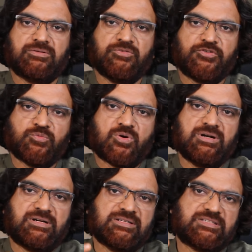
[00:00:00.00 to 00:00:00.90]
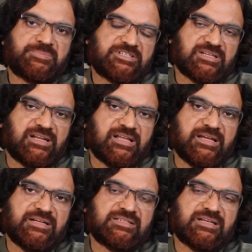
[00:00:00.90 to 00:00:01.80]
if you want special
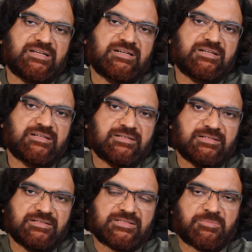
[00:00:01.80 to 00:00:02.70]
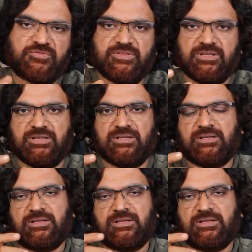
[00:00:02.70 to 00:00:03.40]
lights and some of the